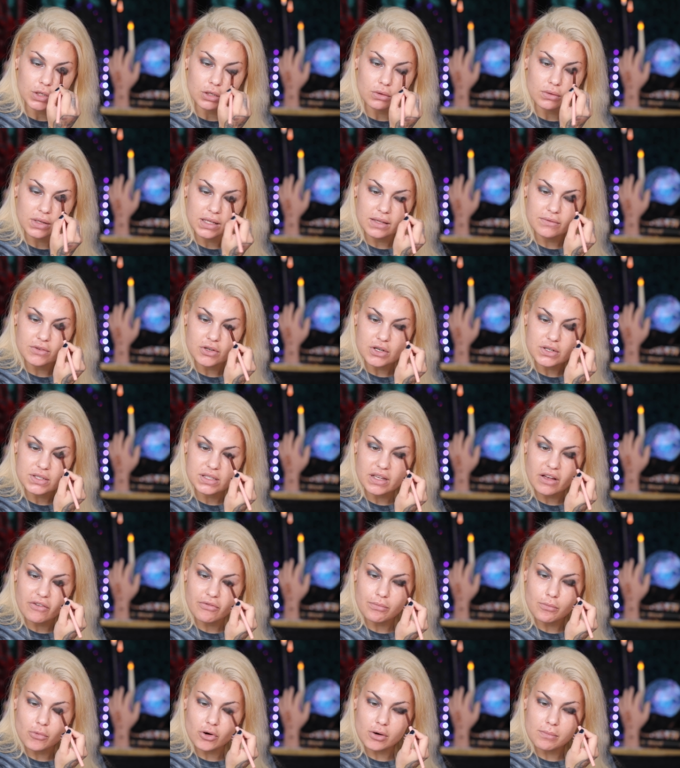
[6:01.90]
when you leave
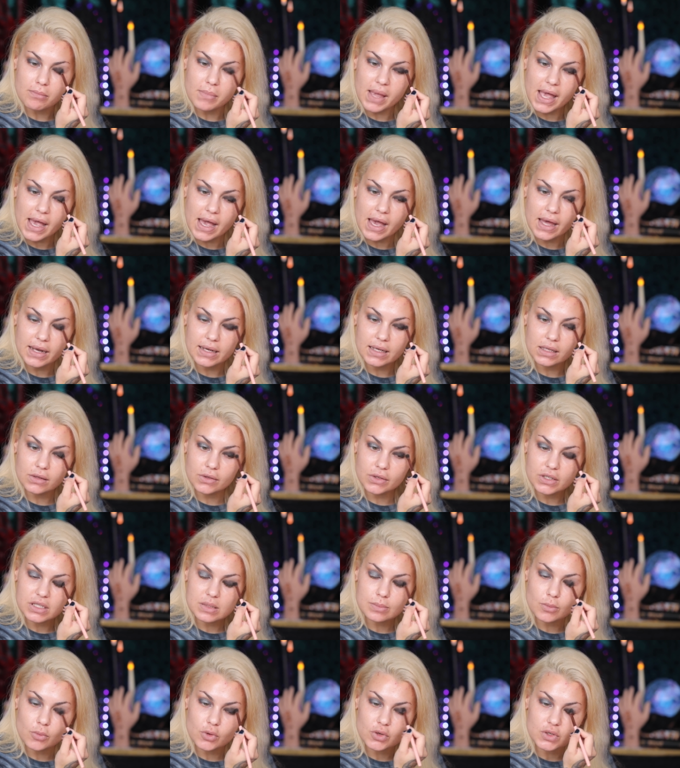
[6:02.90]
yourself more matte, it
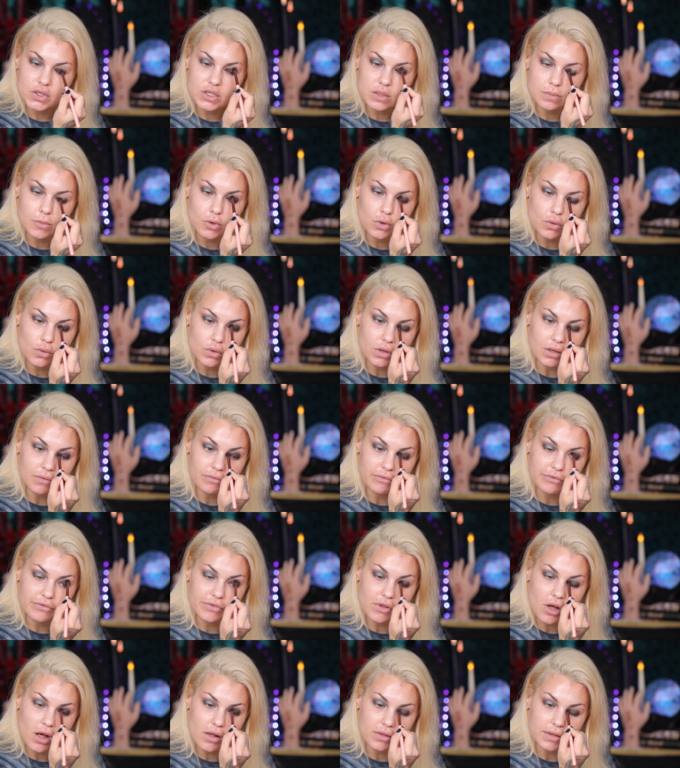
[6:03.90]
looks more smooth and
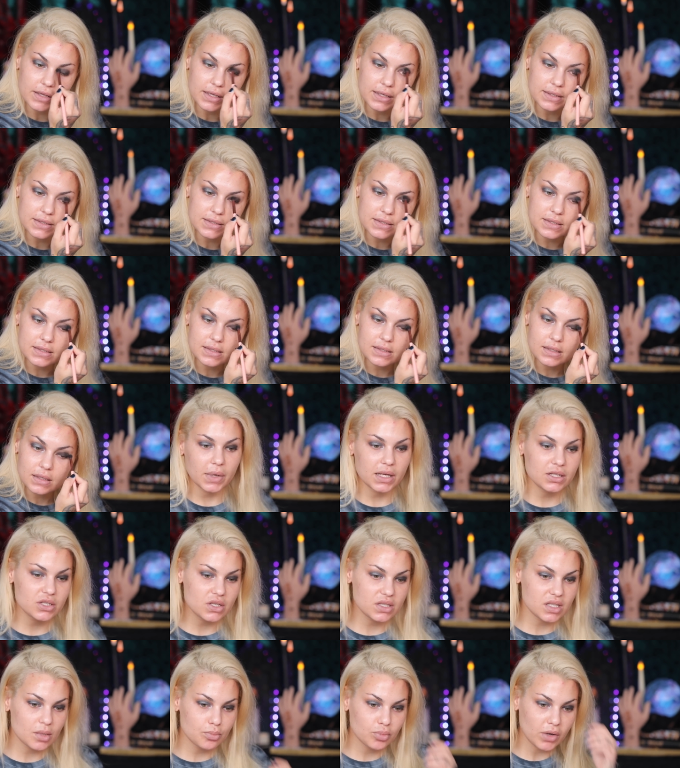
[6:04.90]
flawless. It's
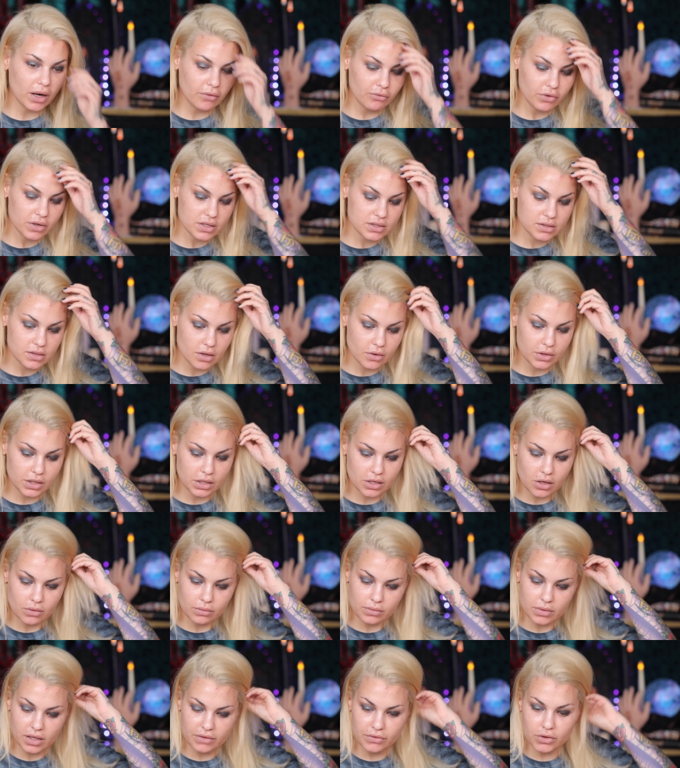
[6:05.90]
just a preference though, you
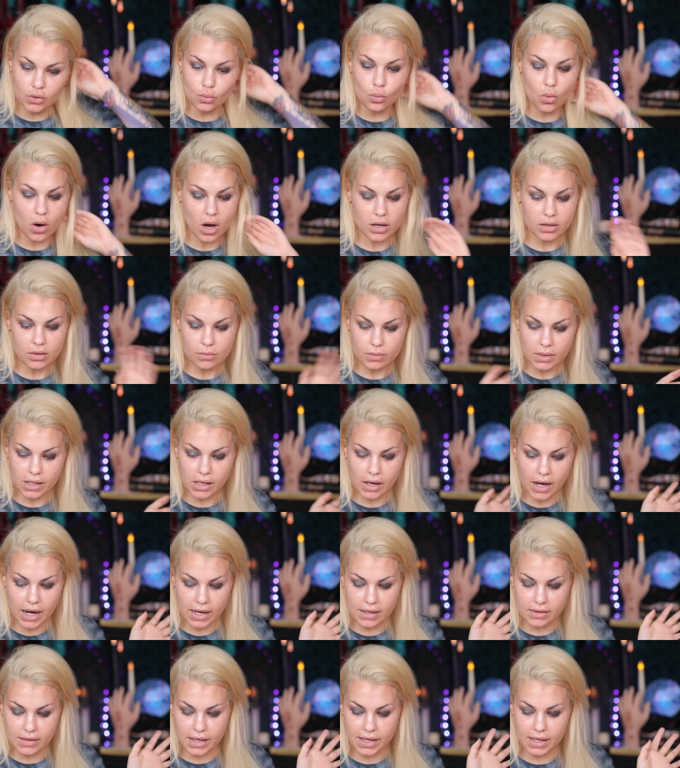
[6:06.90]
know? If you wanna wear
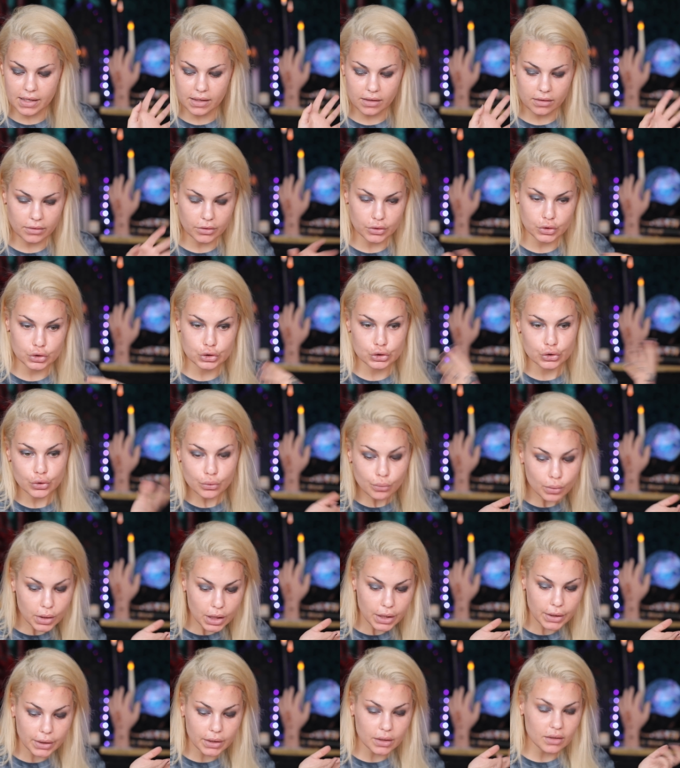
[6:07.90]
highlight, do
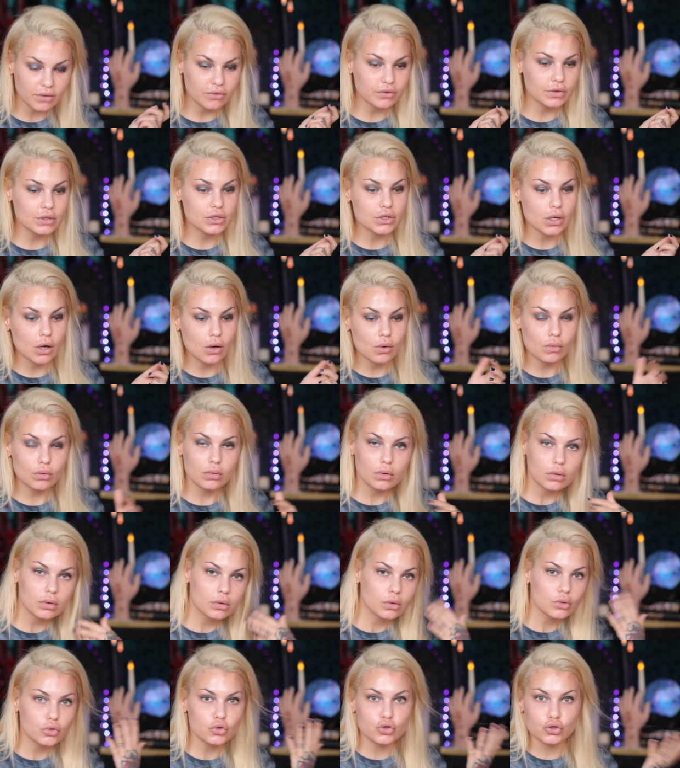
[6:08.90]
it. If you don't,
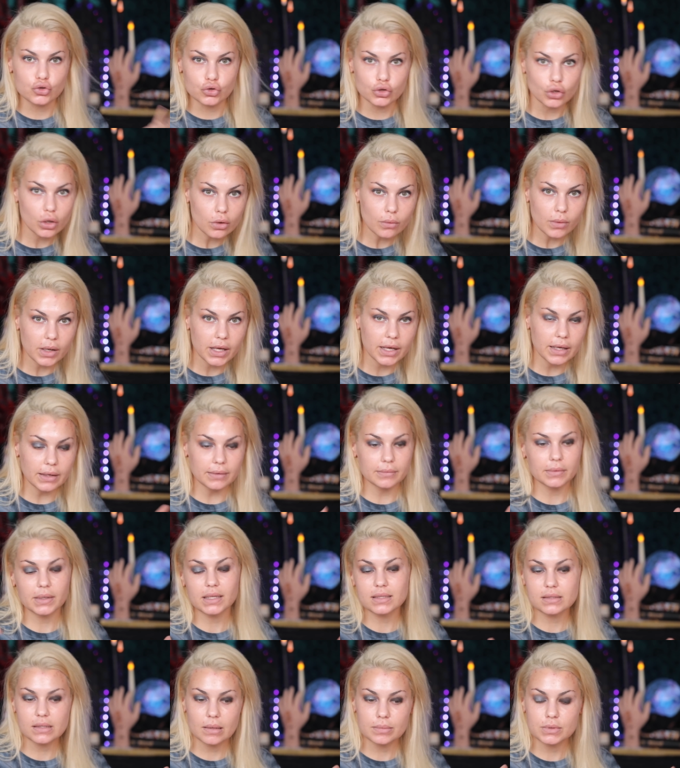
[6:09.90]
do it.
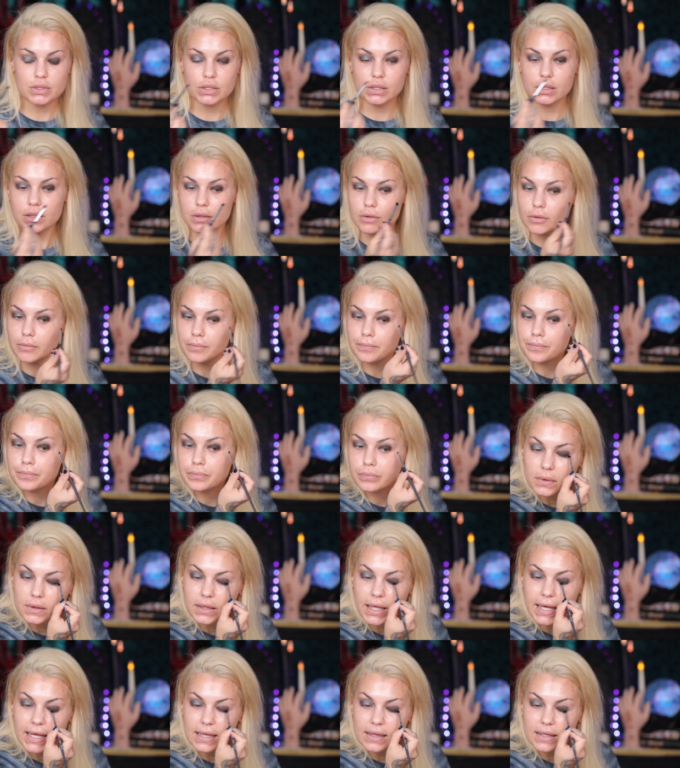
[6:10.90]
It's up to you.
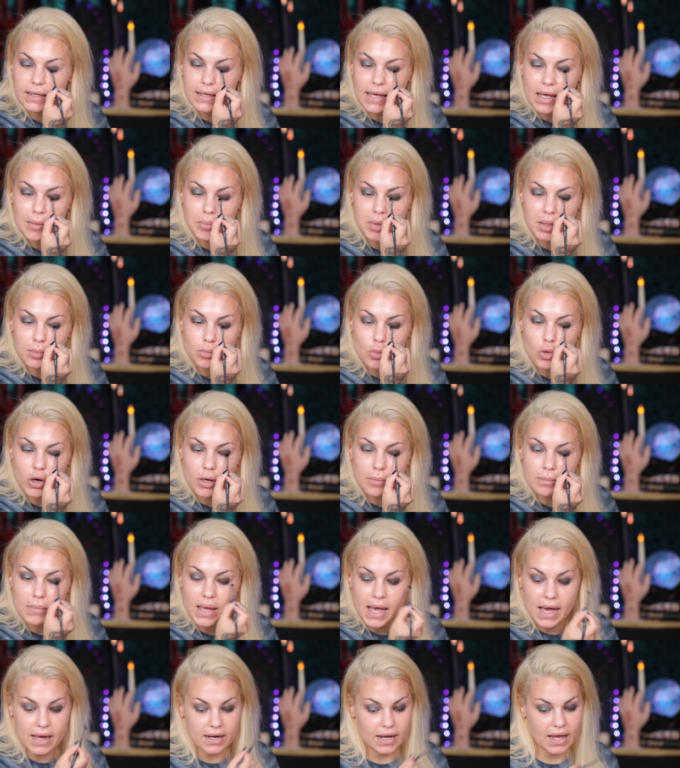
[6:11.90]
Lately, I've been more
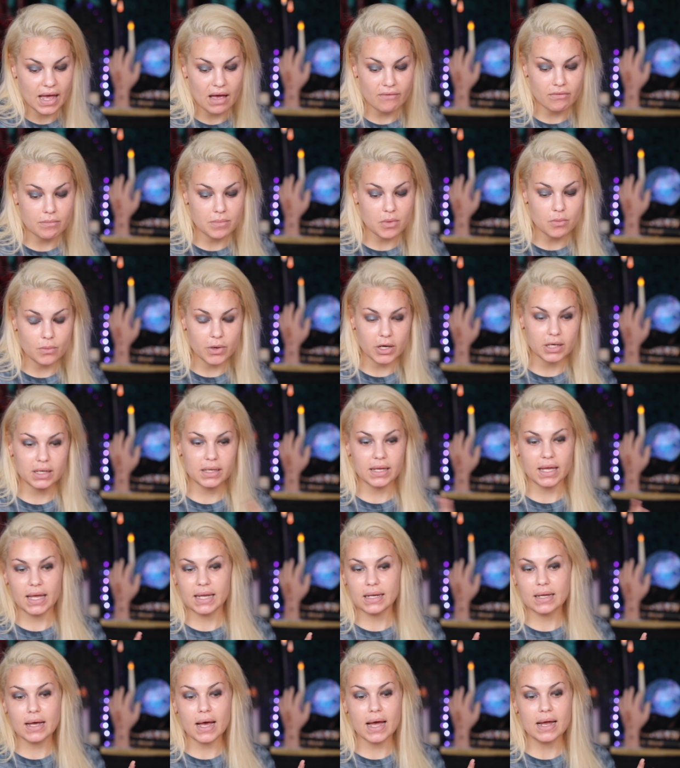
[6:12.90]
matte. I haven't been wearing
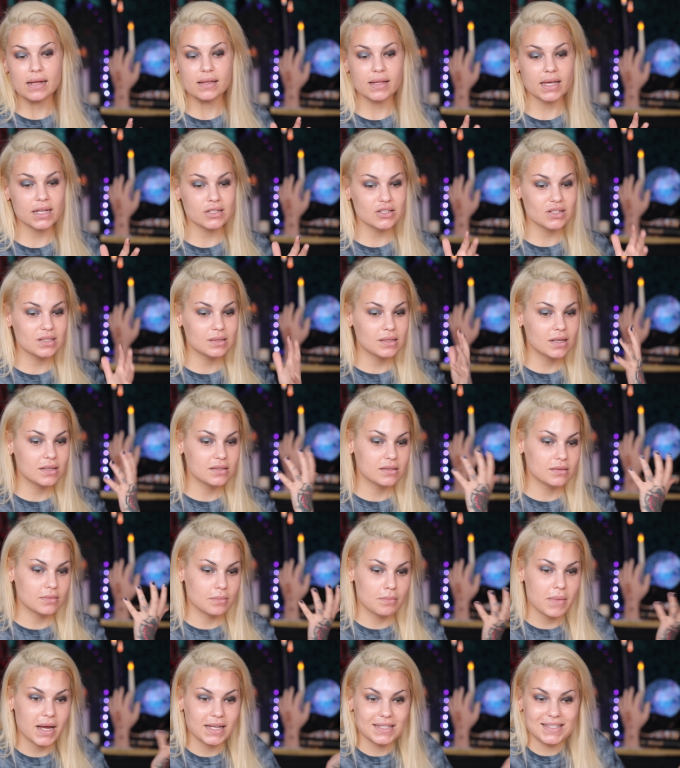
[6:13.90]
any highlight just
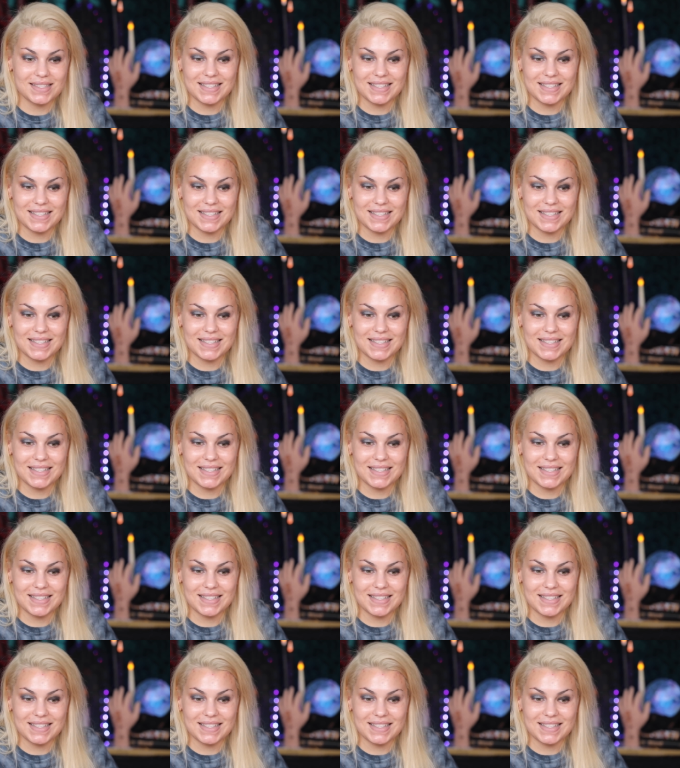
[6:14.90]
because my